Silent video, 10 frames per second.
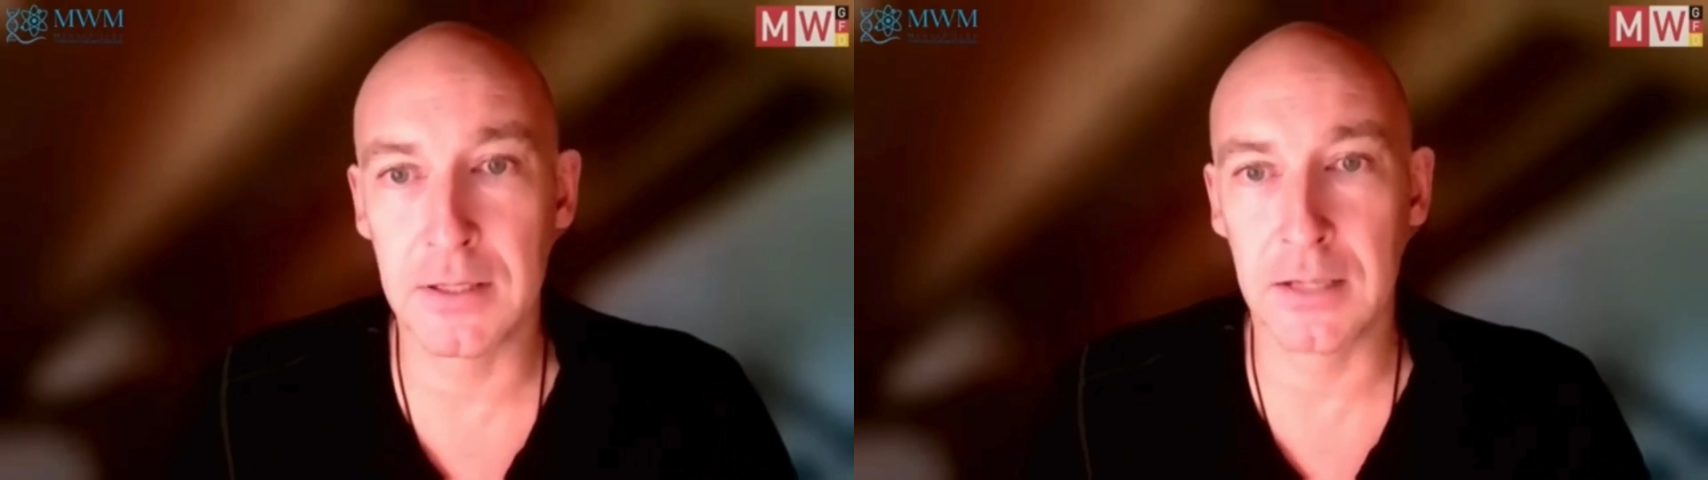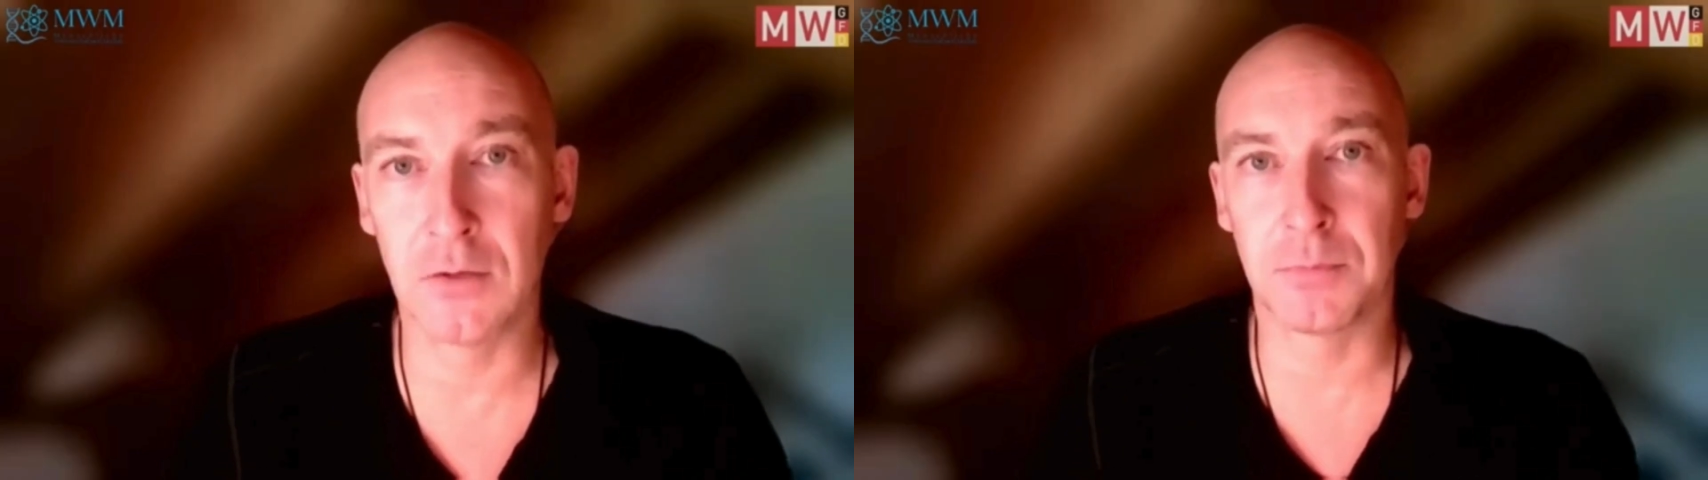
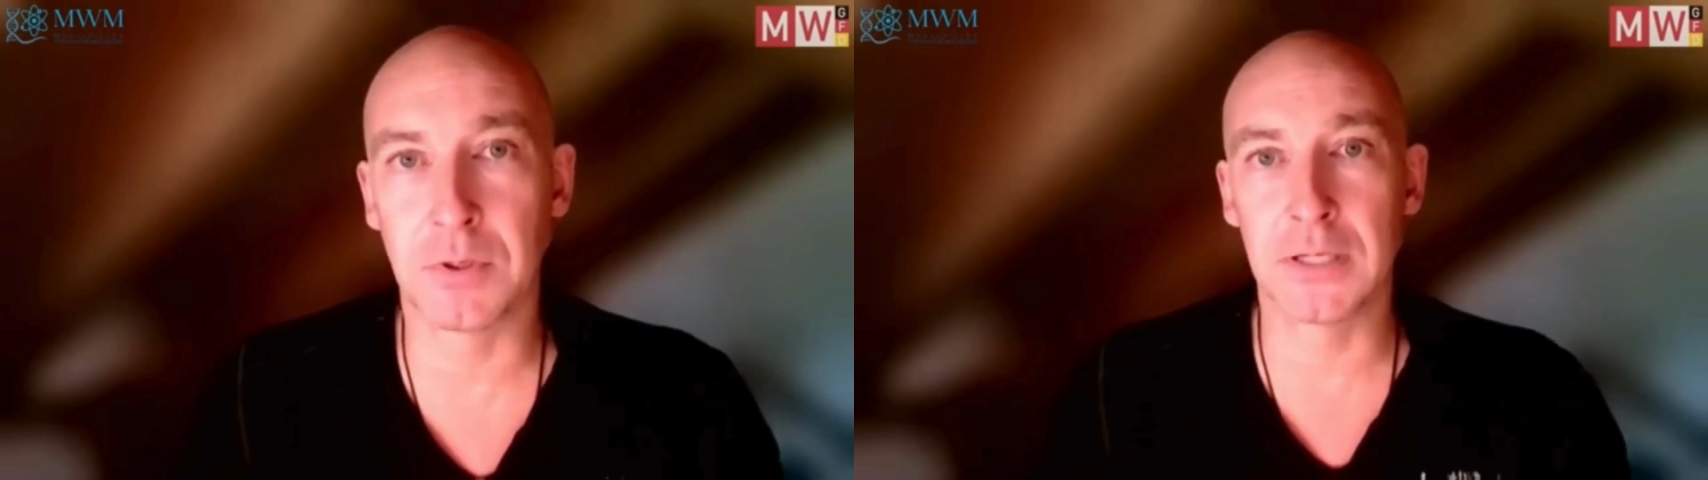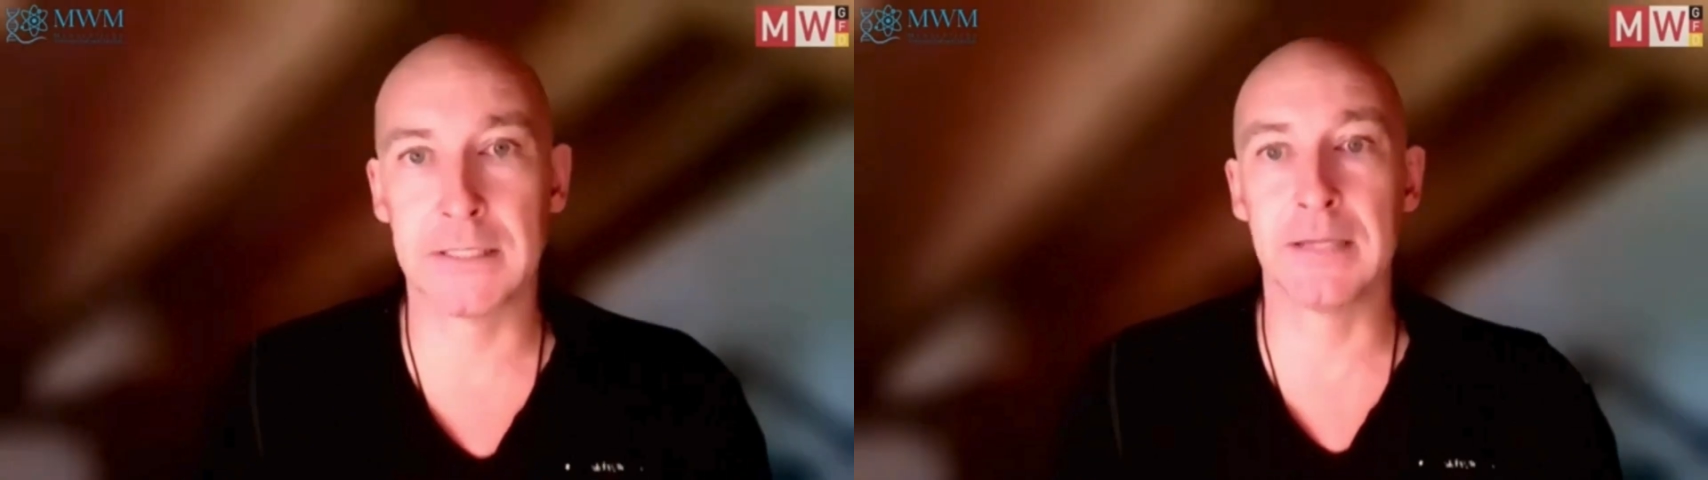
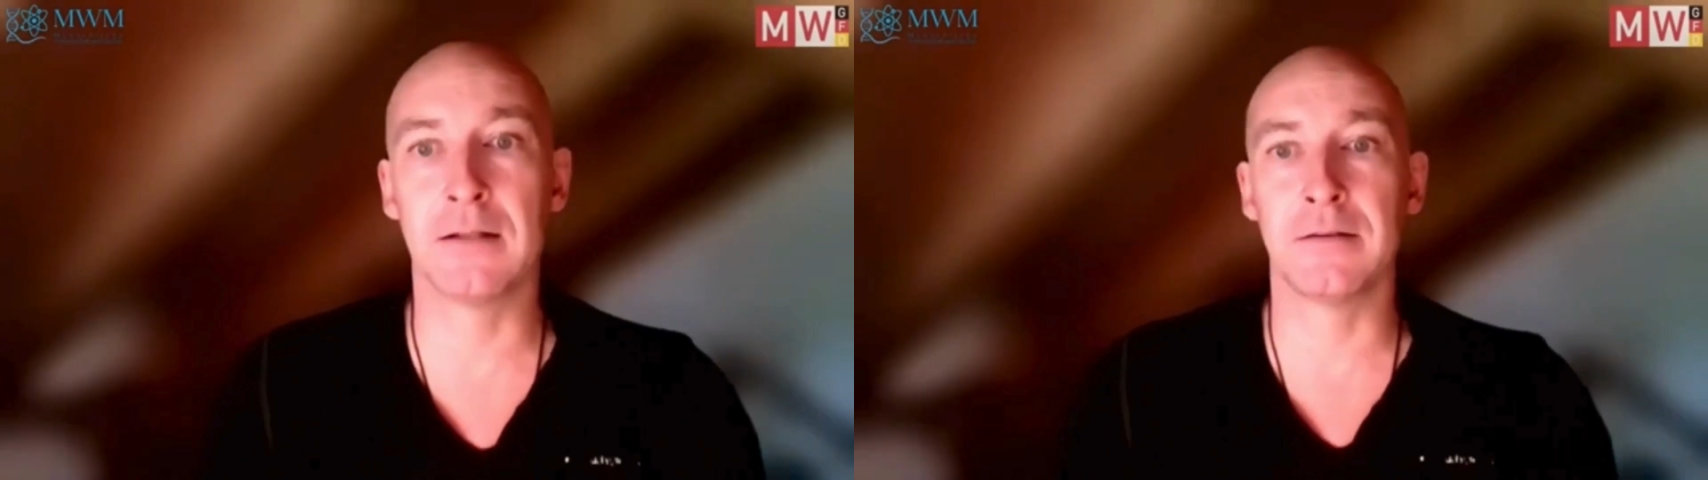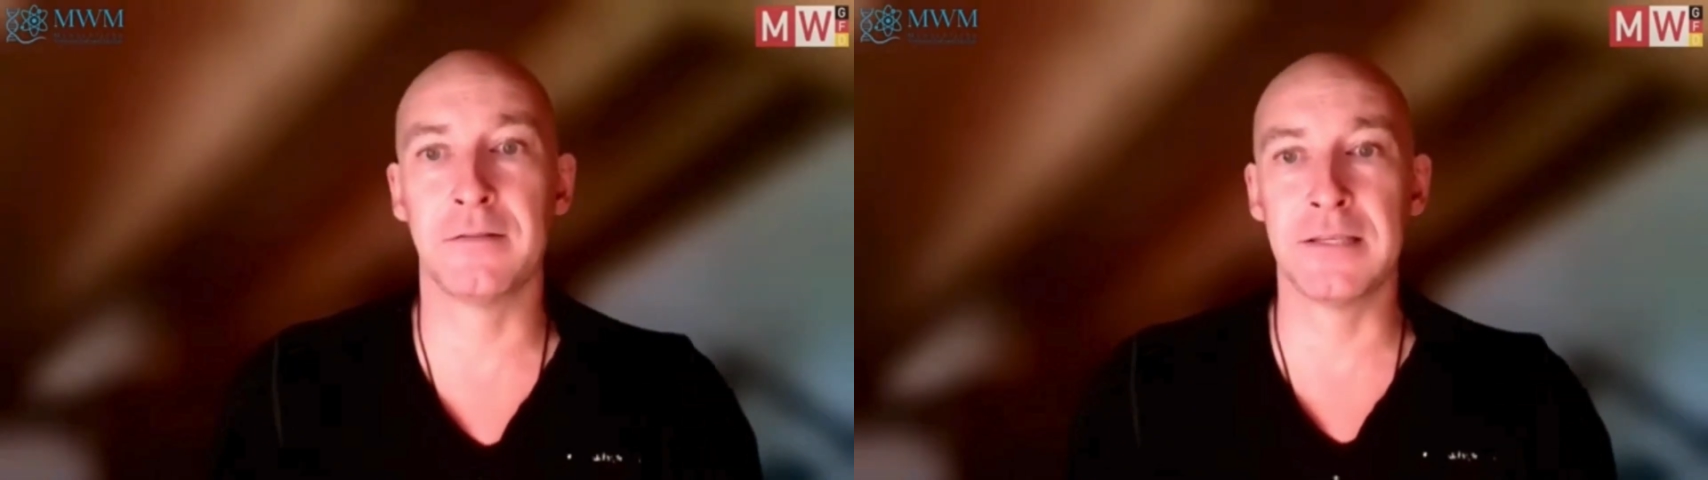
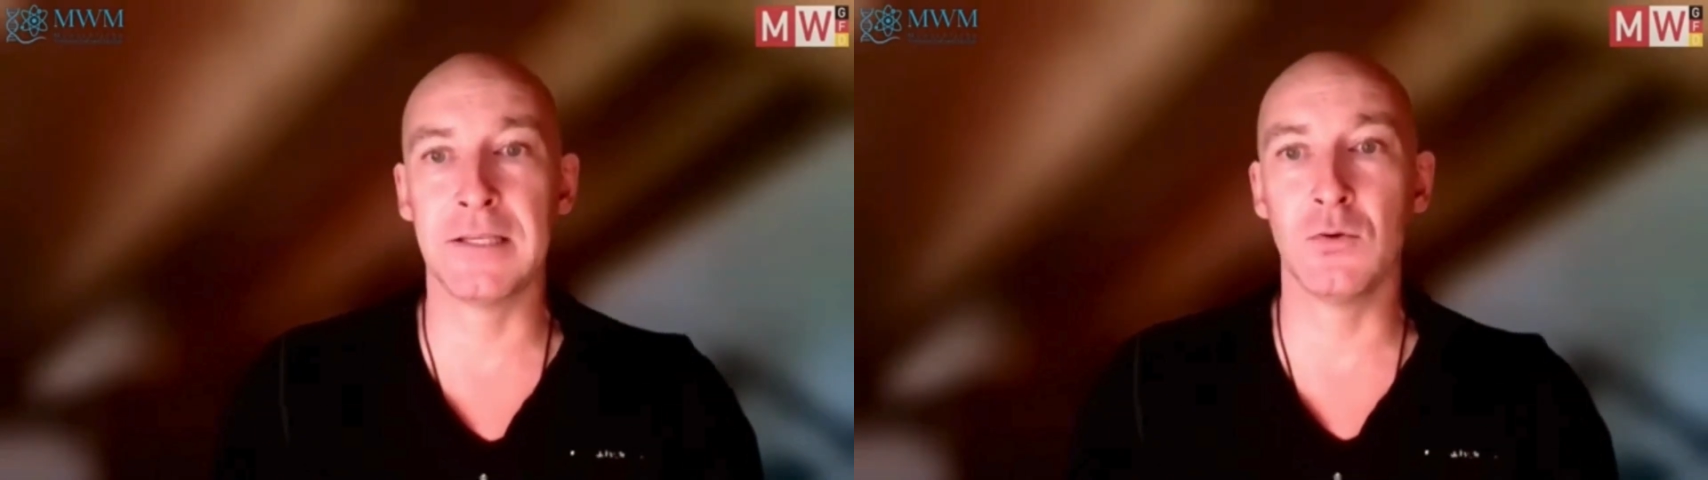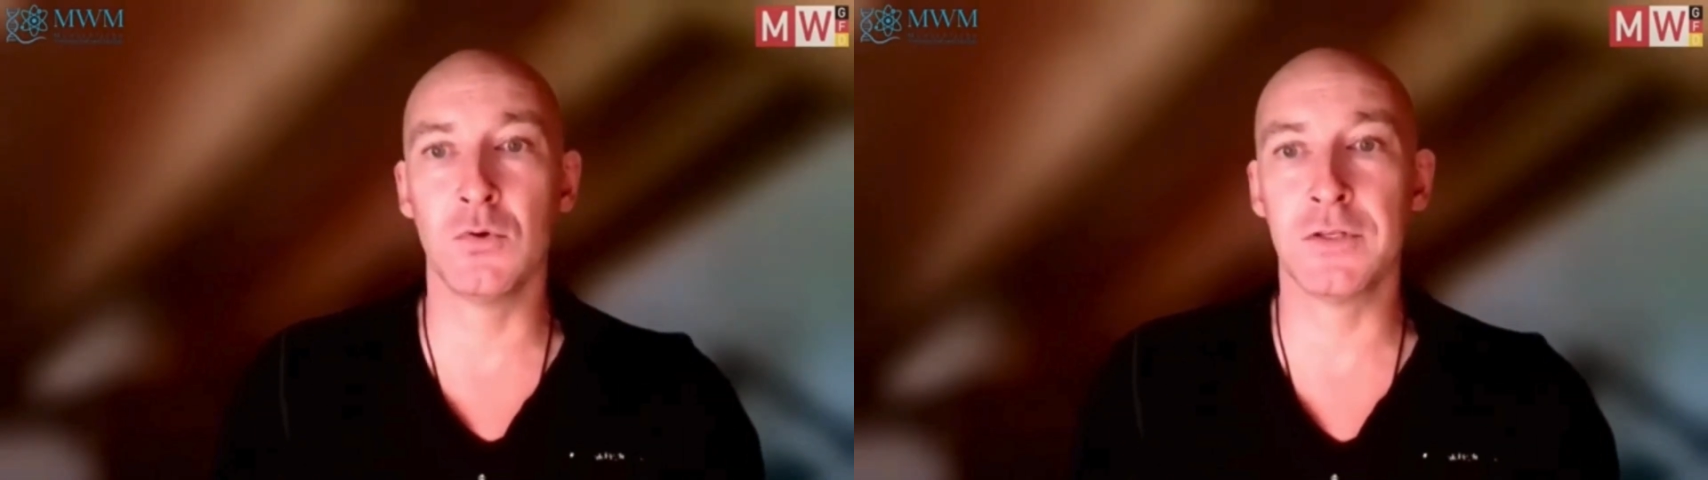nanoparticles
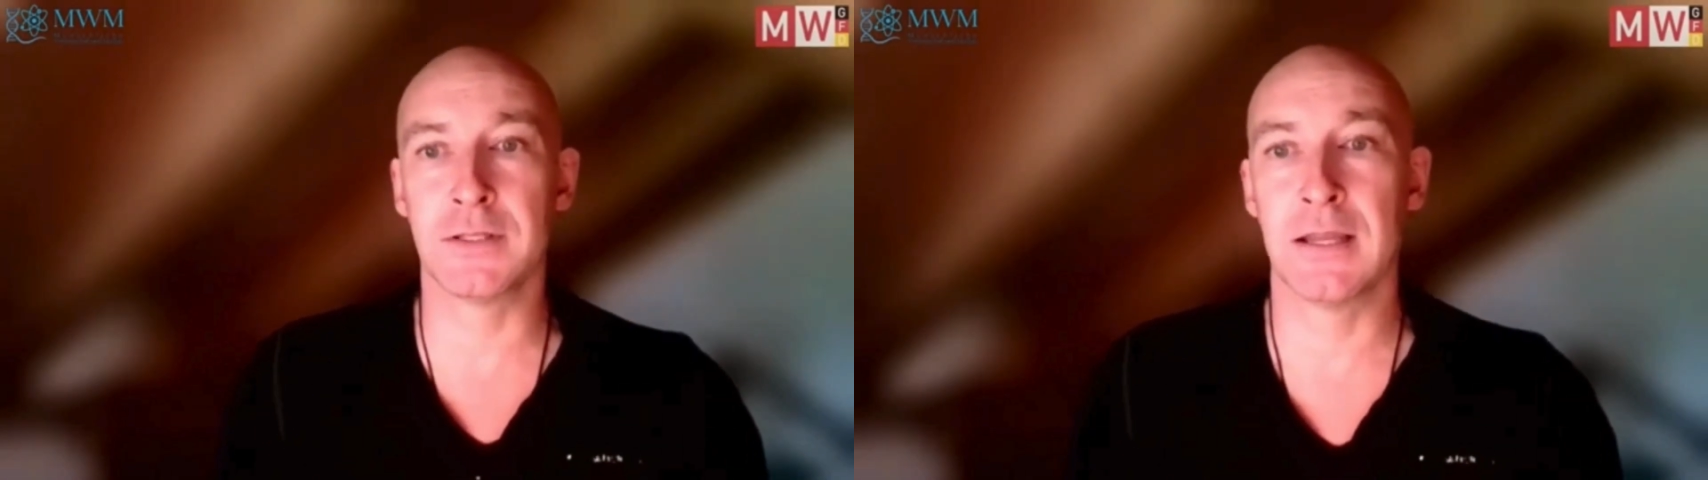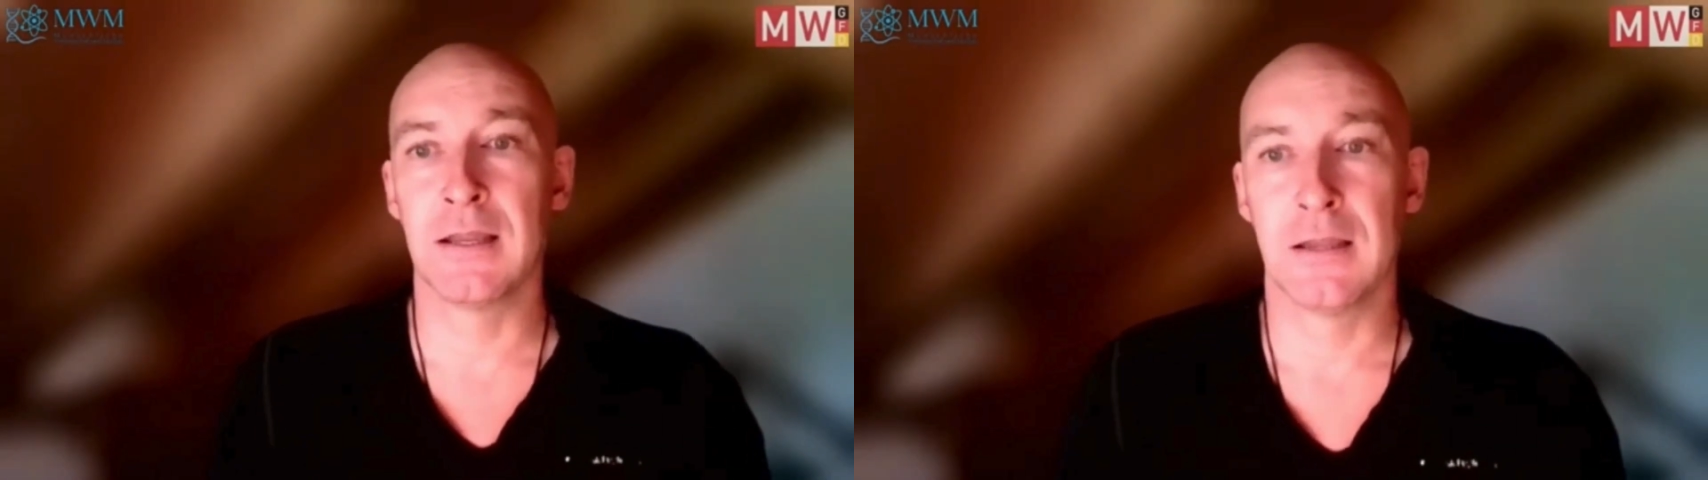used